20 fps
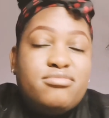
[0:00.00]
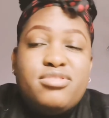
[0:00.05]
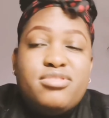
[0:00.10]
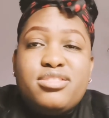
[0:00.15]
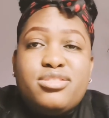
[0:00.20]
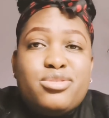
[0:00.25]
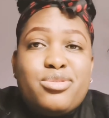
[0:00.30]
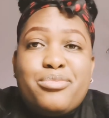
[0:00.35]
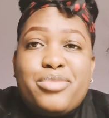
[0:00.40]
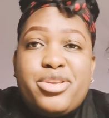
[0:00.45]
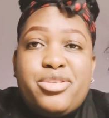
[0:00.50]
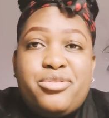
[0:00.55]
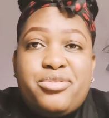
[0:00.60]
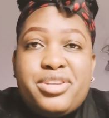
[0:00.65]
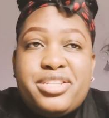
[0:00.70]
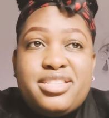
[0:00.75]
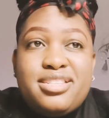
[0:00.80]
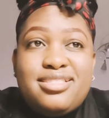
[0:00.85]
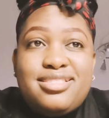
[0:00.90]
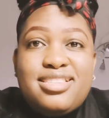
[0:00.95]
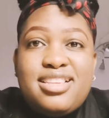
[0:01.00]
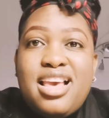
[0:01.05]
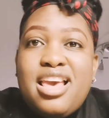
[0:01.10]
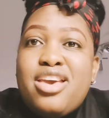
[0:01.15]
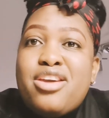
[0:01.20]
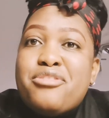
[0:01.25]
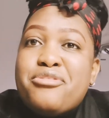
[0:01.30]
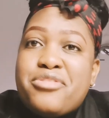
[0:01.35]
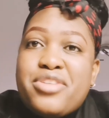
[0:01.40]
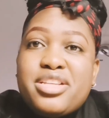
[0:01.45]
there's so many reasons.
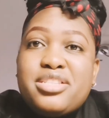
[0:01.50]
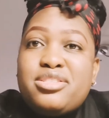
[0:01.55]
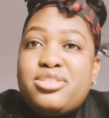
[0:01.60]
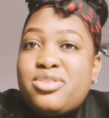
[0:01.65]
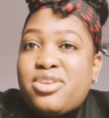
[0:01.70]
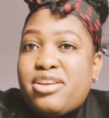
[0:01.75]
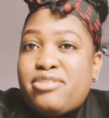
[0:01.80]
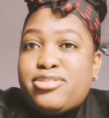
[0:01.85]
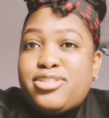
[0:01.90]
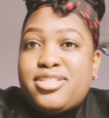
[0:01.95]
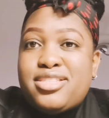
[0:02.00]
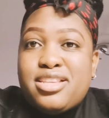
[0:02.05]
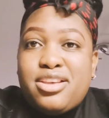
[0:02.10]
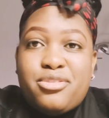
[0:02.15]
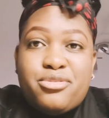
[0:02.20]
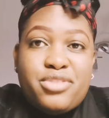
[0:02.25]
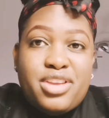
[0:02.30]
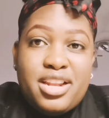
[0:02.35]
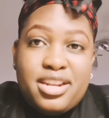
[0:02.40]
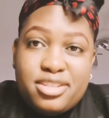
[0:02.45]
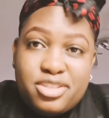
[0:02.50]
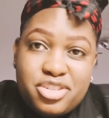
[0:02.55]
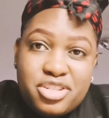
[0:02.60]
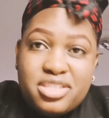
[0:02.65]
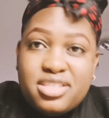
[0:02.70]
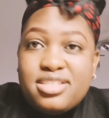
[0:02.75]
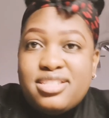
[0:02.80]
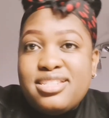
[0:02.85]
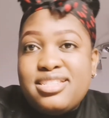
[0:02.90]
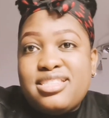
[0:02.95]
First, you have to save
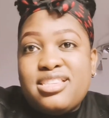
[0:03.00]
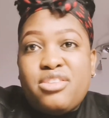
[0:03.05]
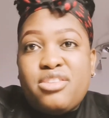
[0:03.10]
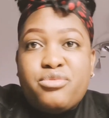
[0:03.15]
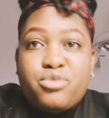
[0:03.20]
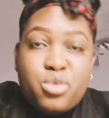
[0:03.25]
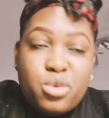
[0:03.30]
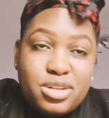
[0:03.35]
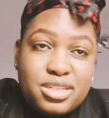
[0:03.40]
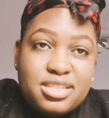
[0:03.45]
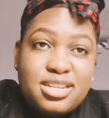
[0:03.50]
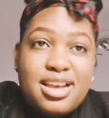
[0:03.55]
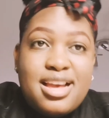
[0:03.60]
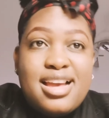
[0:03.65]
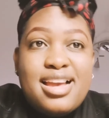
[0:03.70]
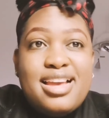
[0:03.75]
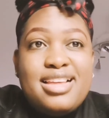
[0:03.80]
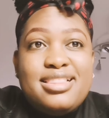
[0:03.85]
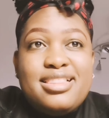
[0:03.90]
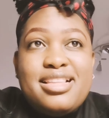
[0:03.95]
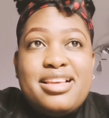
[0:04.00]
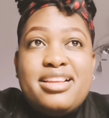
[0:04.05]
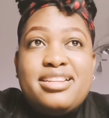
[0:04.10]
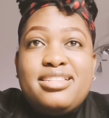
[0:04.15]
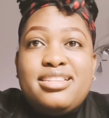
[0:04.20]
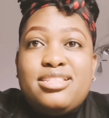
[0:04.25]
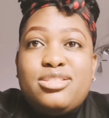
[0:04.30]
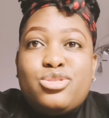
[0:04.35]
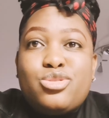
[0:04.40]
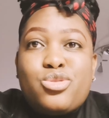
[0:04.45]
electricity, save water, and
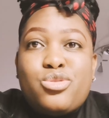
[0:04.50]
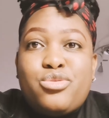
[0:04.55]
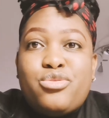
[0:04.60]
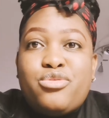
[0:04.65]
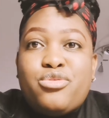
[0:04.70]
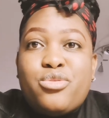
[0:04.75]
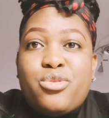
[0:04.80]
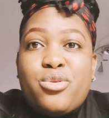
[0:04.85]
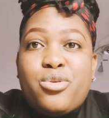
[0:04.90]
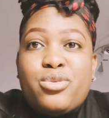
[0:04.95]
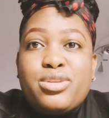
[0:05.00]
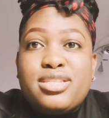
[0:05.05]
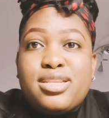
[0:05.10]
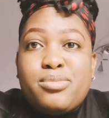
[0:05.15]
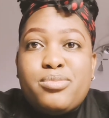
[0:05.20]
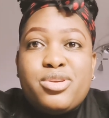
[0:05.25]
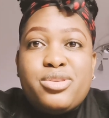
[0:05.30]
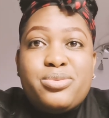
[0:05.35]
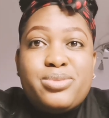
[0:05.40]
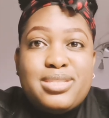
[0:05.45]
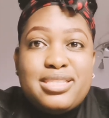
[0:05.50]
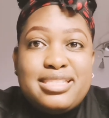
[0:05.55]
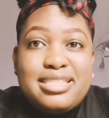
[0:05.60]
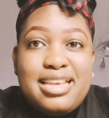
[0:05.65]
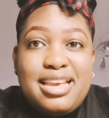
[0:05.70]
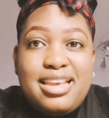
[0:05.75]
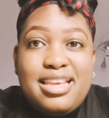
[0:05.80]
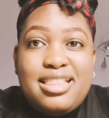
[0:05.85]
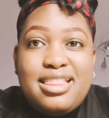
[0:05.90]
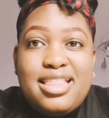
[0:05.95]
then it's good for someone who's
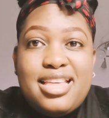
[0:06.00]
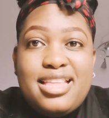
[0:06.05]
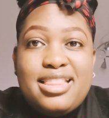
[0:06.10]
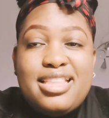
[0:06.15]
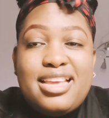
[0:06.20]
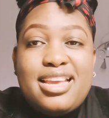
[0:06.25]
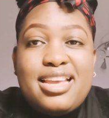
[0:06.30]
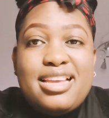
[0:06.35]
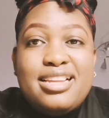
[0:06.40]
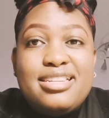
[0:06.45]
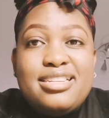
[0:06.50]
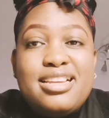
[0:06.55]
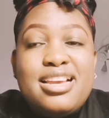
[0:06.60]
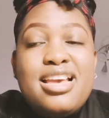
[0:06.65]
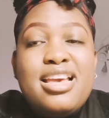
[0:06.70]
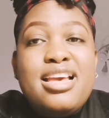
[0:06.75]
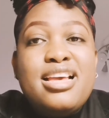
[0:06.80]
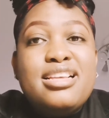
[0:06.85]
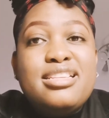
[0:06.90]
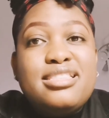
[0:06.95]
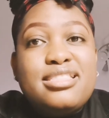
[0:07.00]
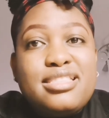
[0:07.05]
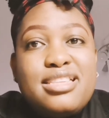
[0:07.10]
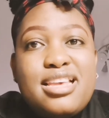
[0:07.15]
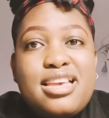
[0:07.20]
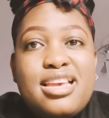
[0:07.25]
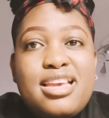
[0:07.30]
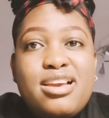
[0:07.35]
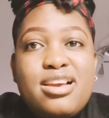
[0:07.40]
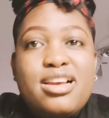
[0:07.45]
sick. Then they can
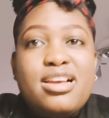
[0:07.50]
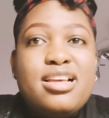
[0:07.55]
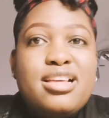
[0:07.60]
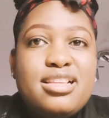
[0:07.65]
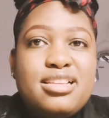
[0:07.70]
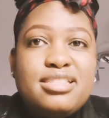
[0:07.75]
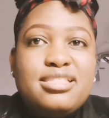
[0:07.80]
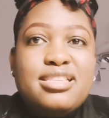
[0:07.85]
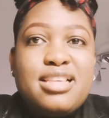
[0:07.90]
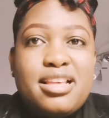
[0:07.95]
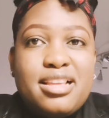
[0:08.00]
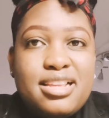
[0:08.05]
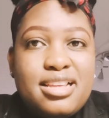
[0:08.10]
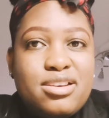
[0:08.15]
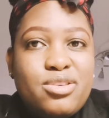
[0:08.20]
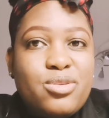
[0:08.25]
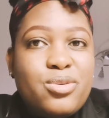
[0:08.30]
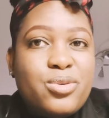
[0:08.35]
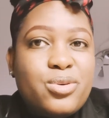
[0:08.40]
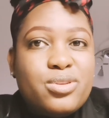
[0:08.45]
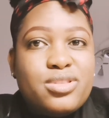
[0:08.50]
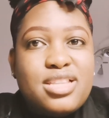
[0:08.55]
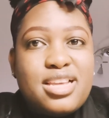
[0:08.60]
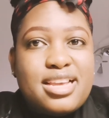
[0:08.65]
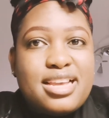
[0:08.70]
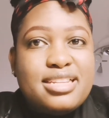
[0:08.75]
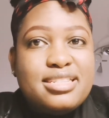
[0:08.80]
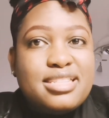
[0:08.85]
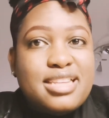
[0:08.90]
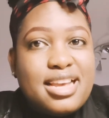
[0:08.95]
see, or
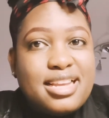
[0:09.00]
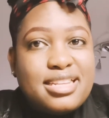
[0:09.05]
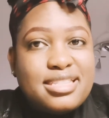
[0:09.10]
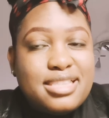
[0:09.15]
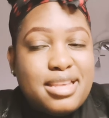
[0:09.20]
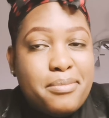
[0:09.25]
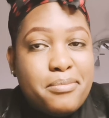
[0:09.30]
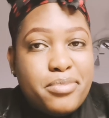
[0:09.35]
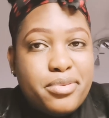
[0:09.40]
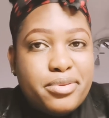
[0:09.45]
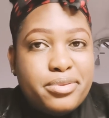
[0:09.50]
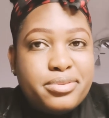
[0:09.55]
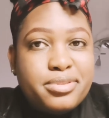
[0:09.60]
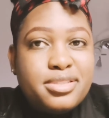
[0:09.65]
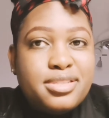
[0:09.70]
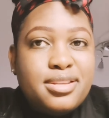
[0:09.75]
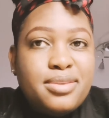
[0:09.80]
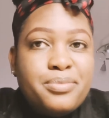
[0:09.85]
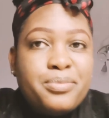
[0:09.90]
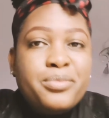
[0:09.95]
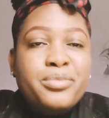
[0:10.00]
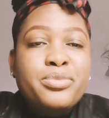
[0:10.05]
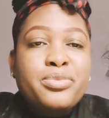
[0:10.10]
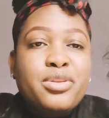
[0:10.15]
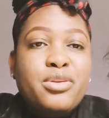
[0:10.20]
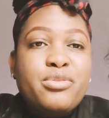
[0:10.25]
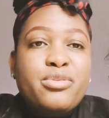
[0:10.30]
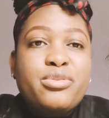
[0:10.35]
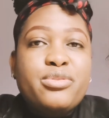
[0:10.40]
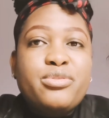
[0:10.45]
they can take samples
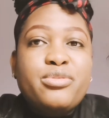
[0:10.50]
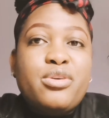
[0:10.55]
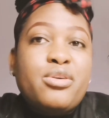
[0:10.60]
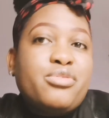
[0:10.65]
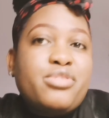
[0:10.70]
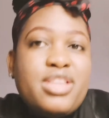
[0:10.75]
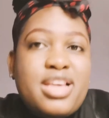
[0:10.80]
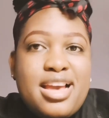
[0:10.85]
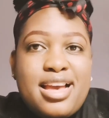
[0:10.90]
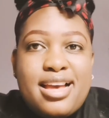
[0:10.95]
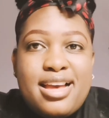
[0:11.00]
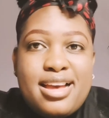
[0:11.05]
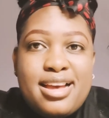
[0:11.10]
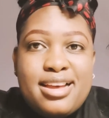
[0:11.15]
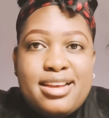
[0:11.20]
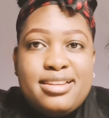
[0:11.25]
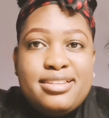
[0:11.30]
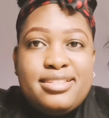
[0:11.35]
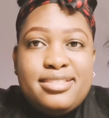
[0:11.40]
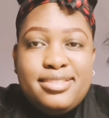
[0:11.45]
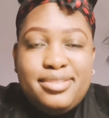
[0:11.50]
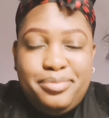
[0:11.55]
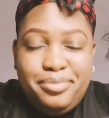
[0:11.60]
of their,